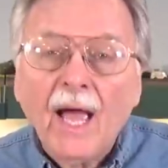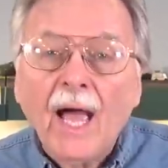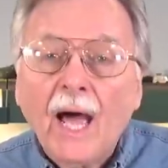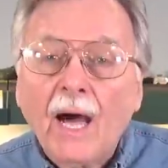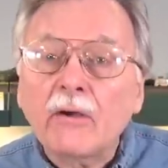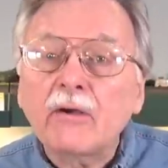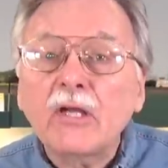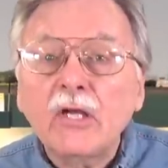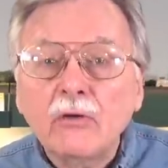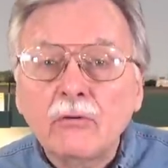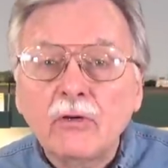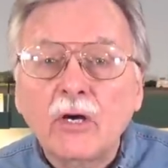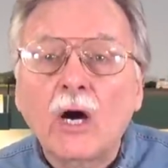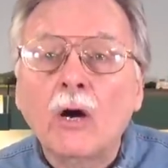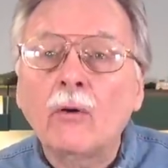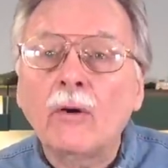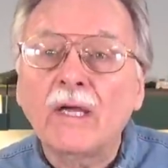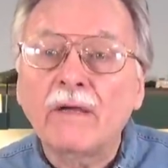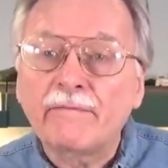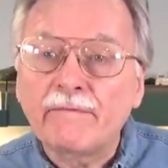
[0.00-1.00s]
how do you
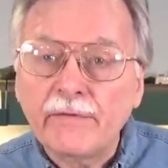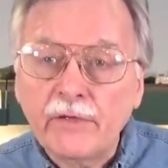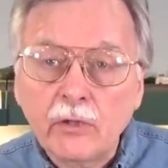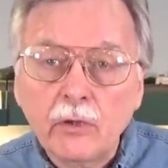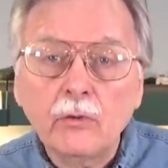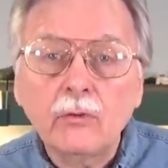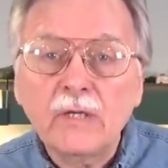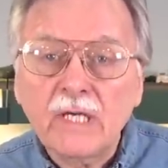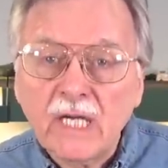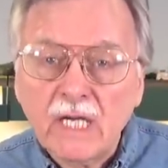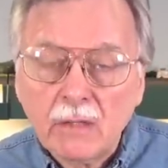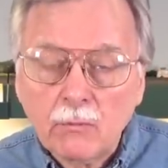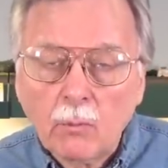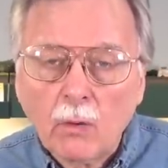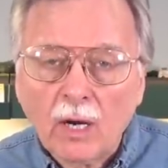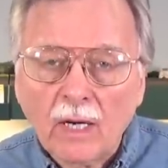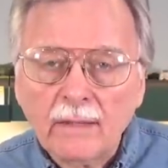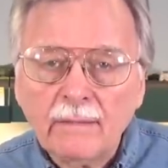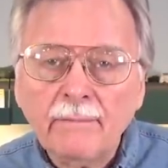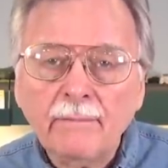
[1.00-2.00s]
know if you need
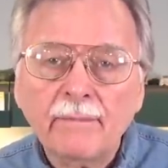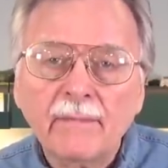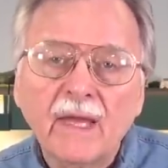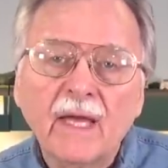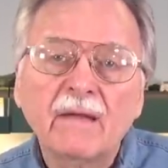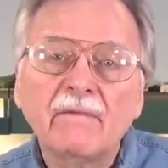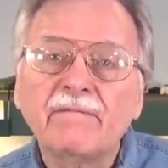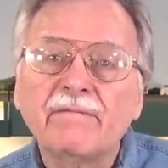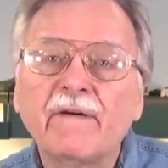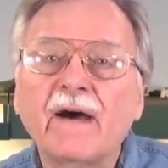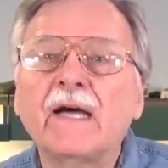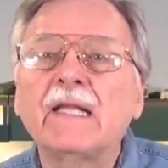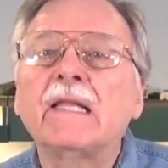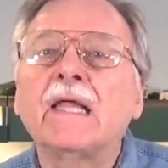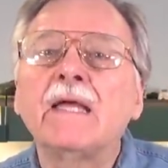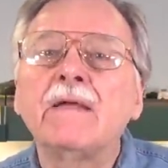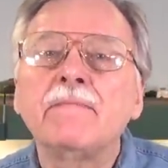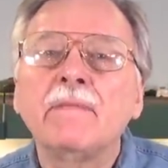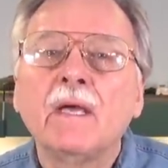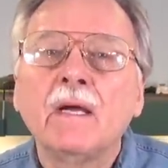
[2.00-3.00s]
one, and
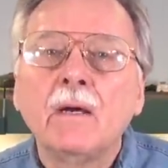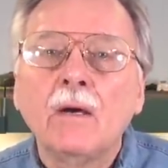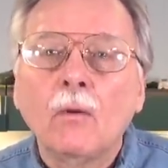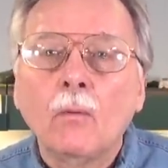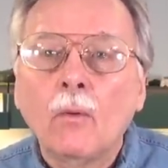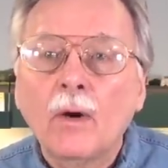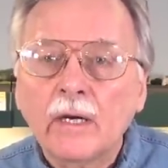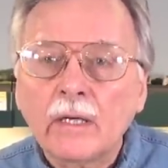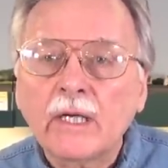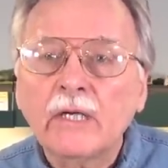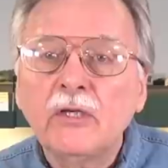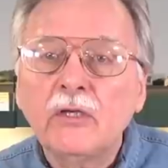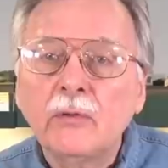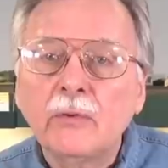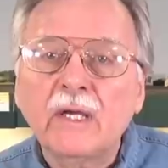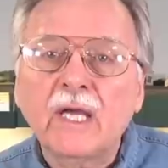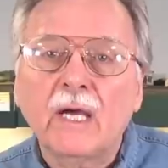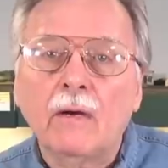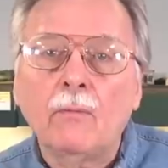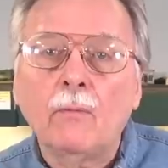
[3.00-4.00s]
finally, where can
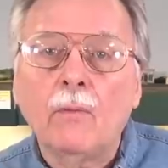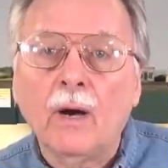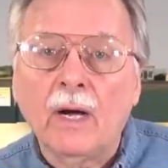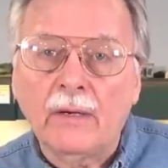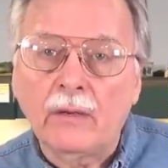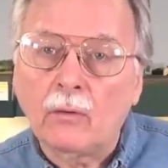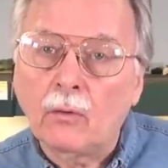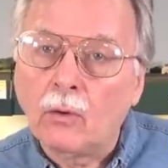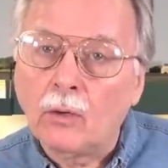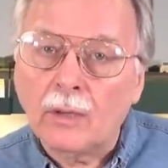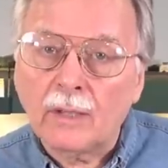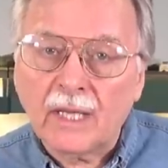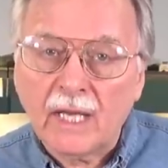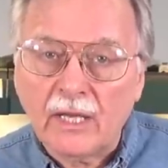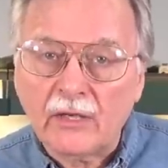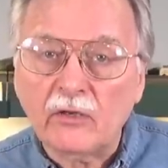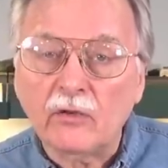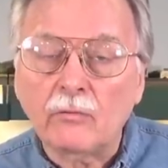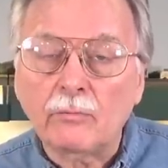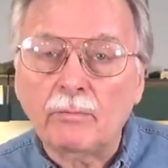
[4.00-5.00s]
you get one, or
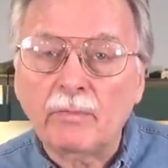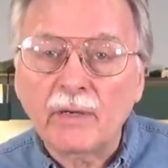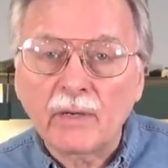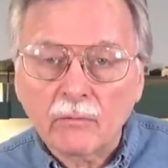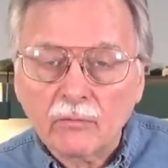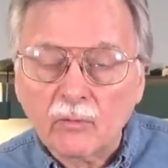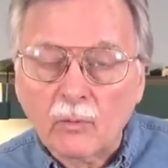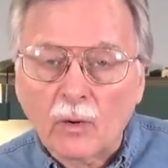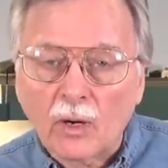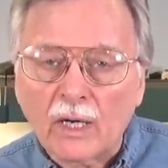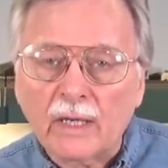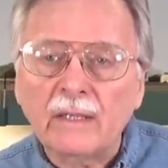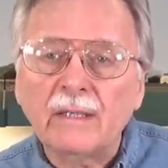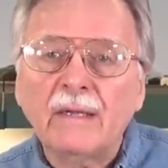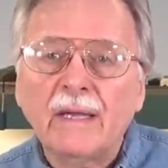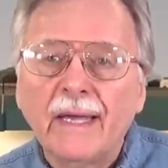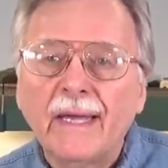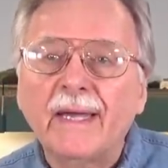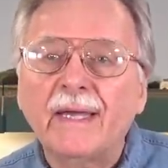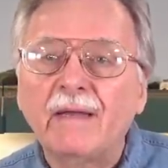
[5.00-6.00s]
can you build one,
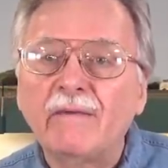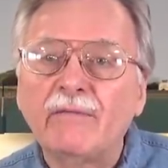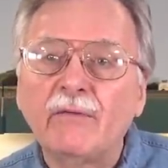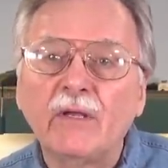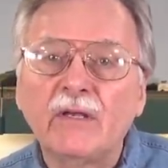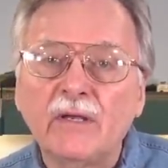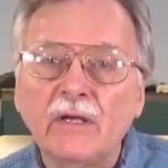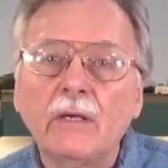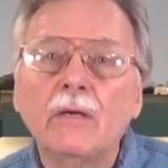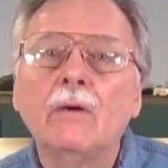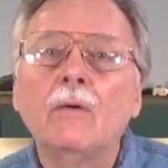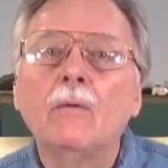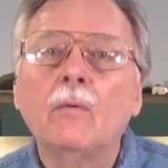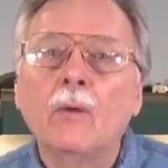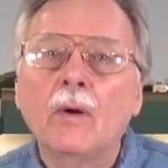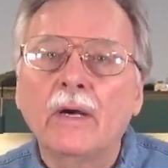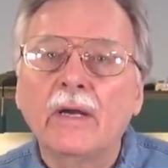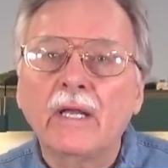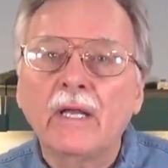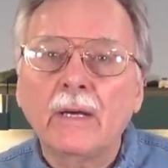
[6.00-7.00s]
and if you do,
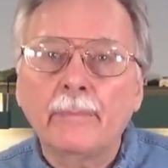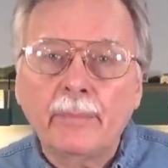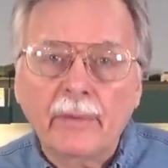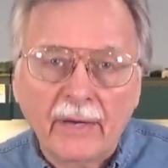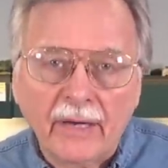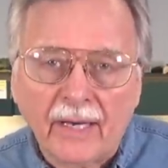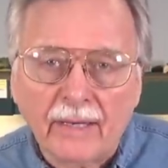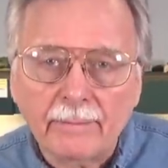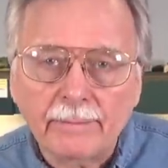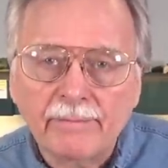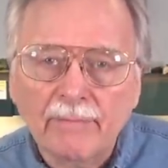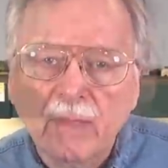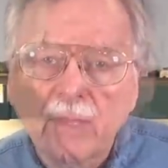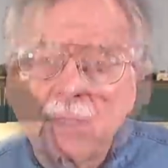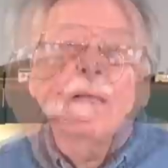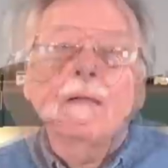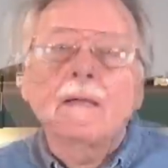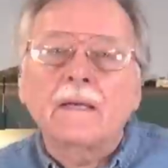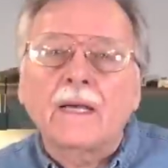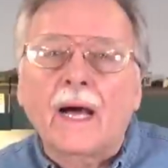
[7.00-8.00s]
where do you put it?
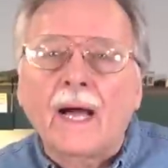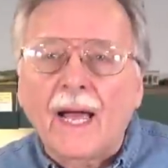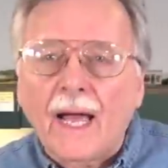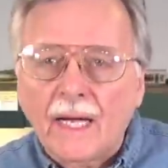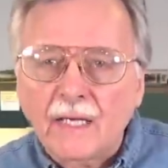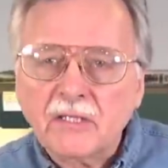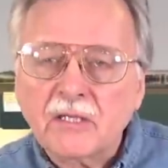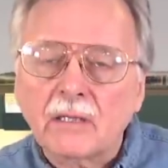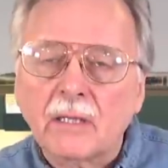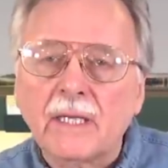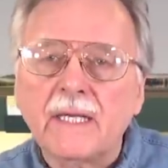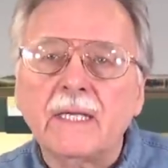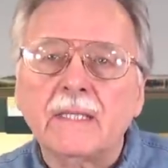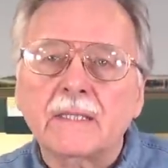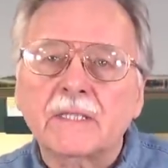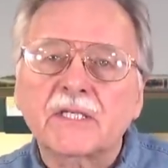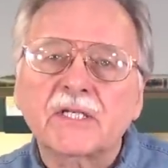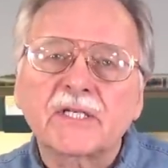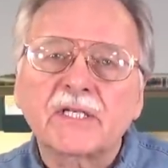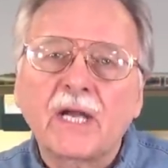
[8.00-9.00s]
Now, actually,
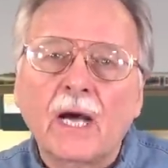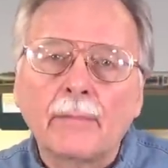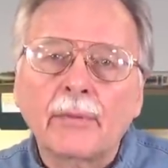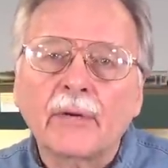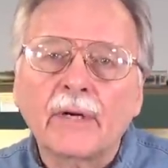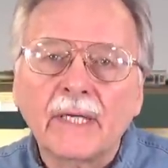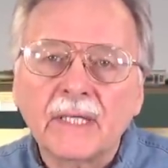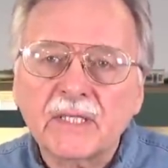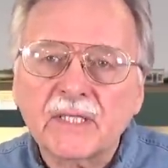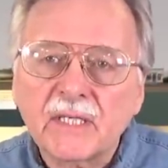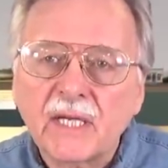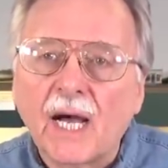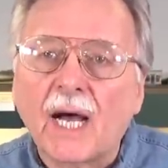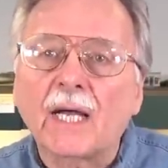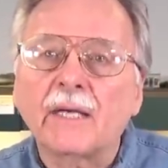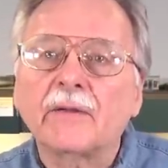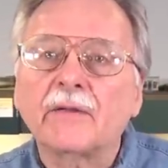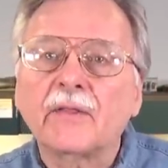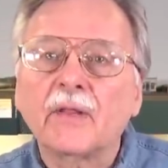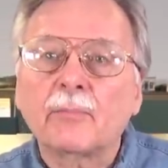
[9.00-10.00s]
snubber is
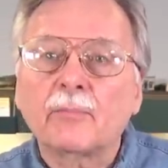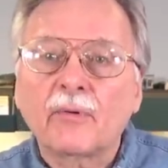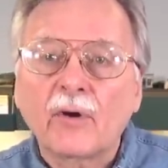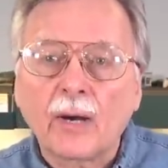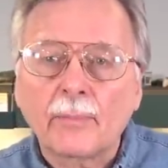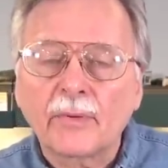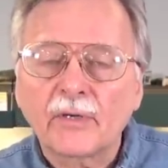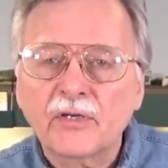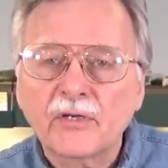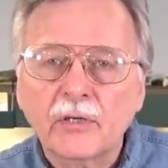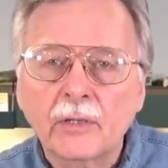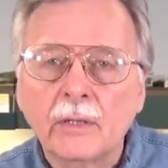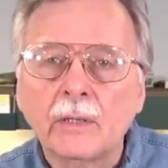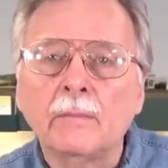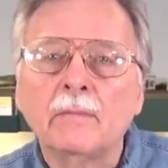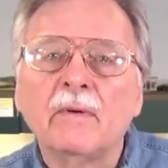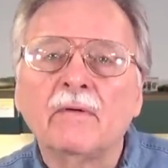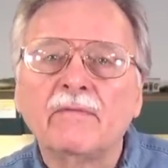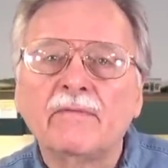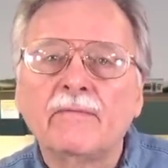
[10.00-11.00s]
not the proper
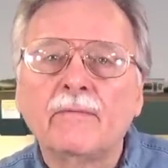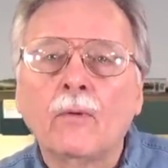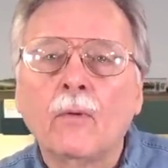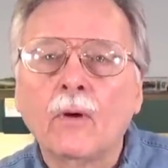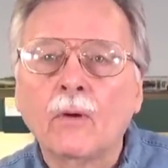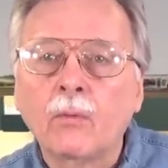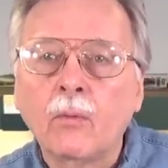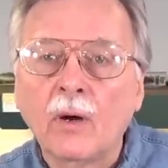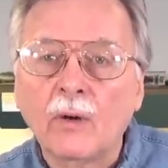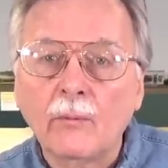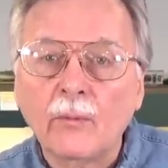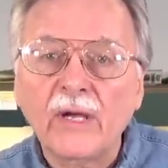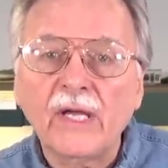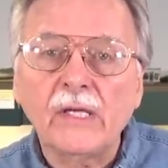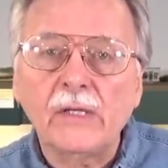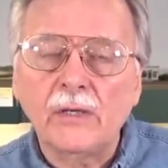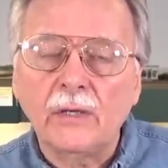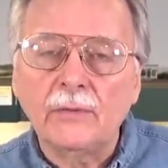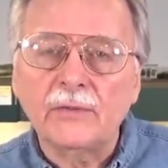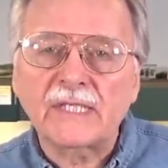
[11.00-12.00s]
term for what we
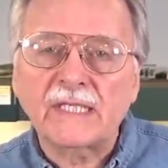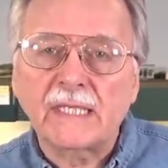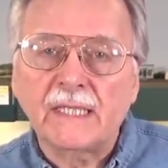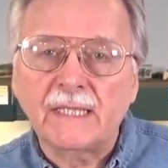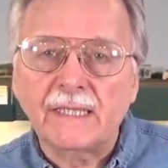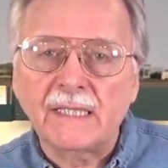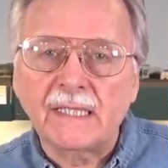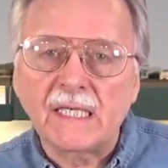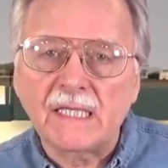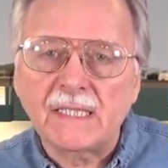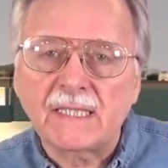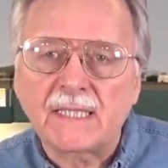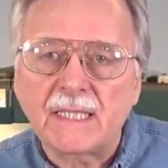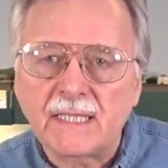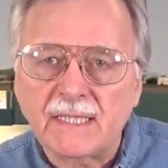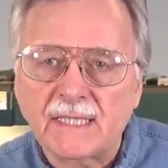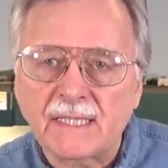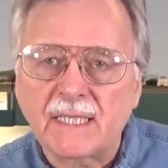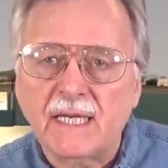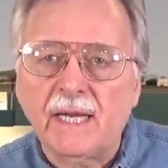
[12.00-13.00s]
use in D
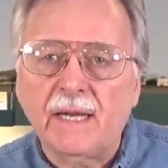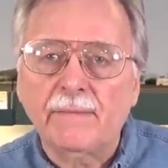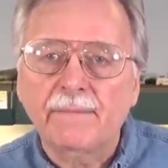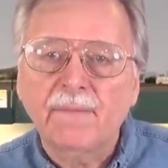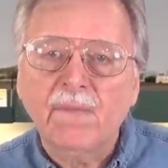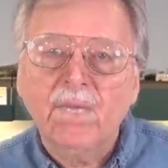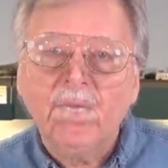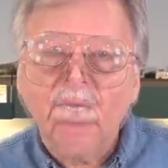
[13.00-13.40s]
C C.